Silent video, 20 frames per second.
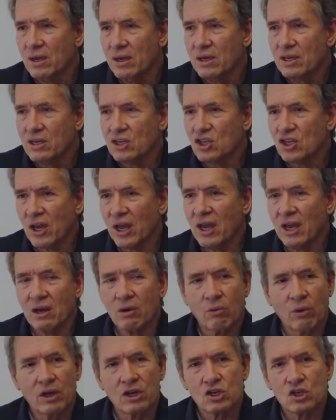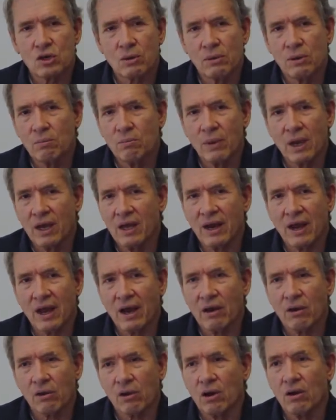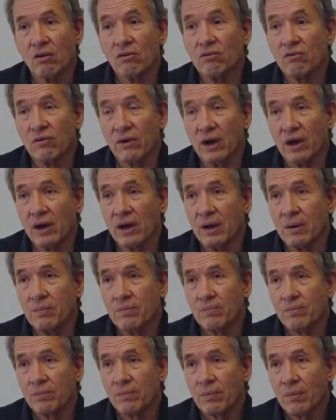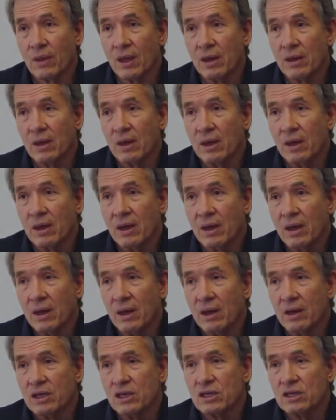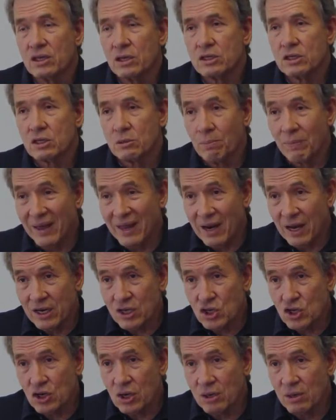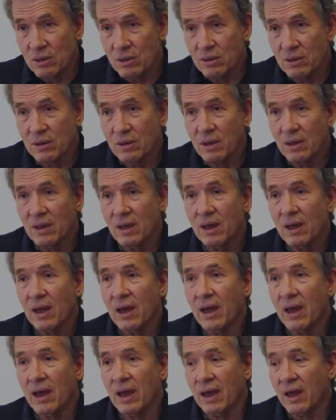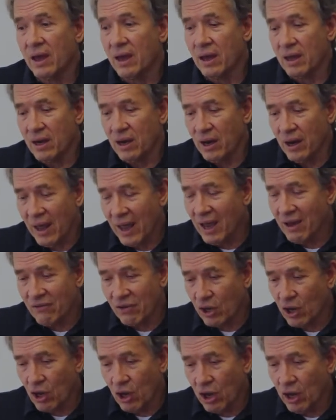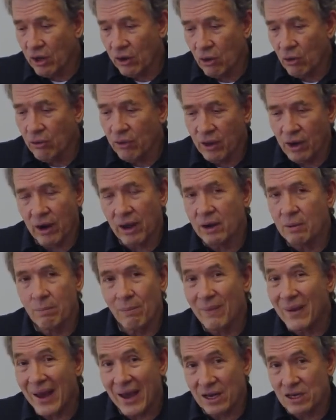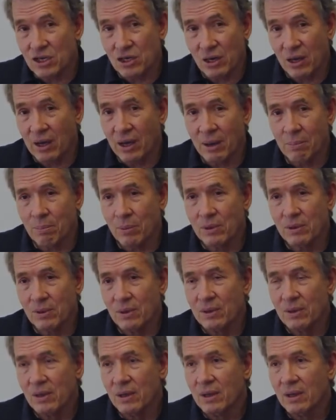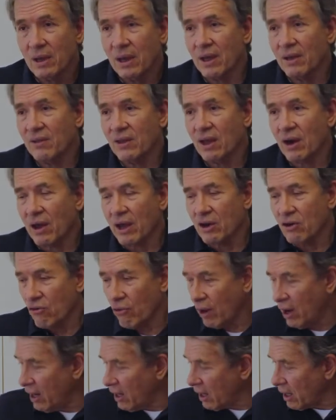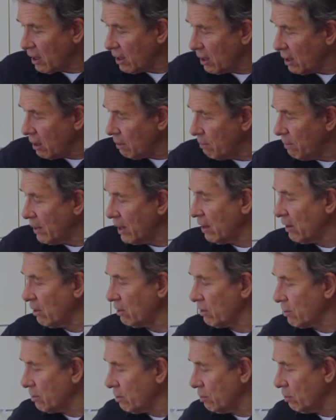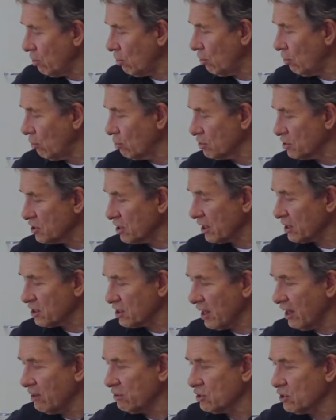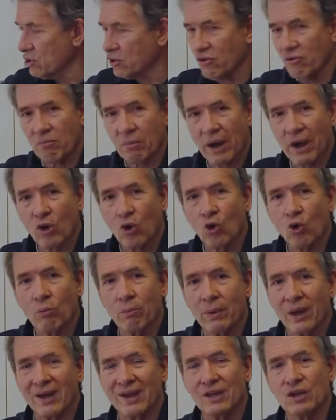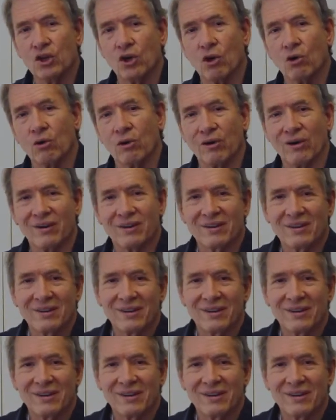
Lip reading: sandwich made out of spinach and an avocado that I'd mashed up. And then I drank about 6 ounces of my homemade yogurt.